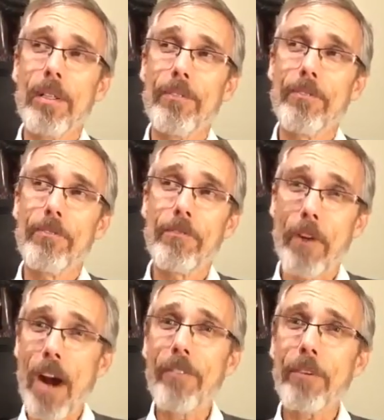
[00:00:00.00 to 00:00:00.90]

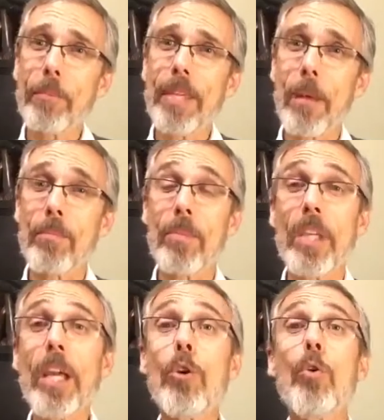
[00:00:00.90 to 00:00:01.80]
far from them,
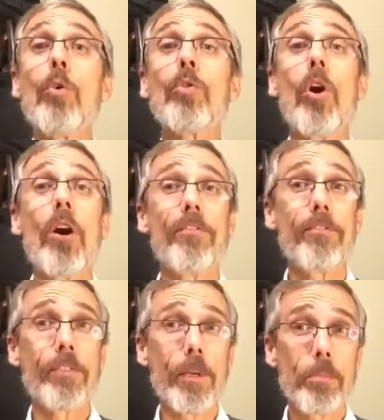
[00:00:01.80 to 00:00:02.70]
they could
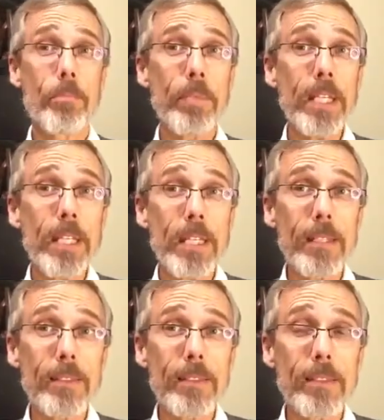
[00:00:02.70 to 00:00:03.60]
offer
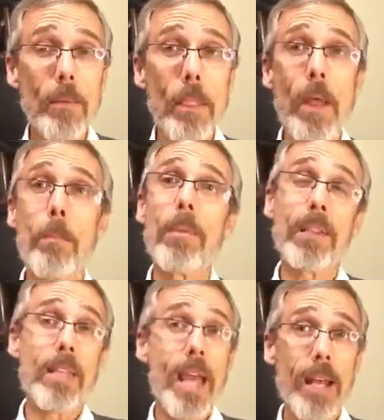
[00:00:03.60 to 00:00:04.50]
peace.
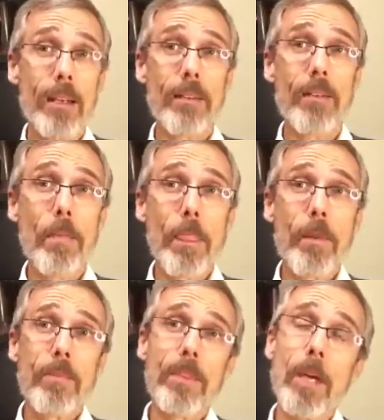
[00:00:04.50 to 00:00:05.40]
But then
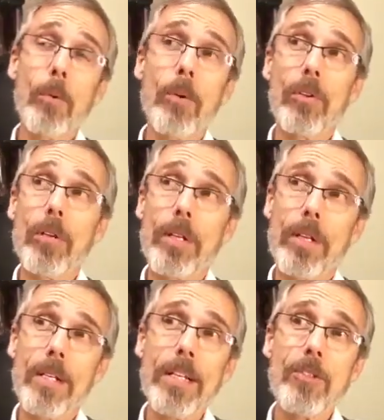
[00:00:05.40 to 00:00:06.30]
they will
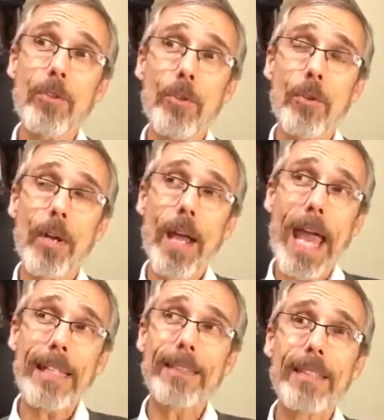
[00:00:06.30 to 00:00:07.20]
need to
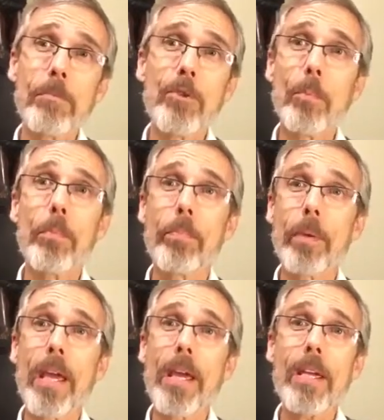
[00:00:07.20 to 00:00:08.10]
ask them to
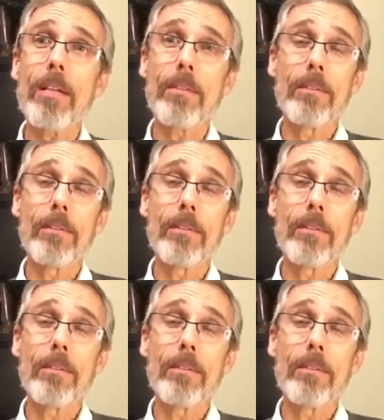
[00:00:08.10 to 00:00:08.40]
pay,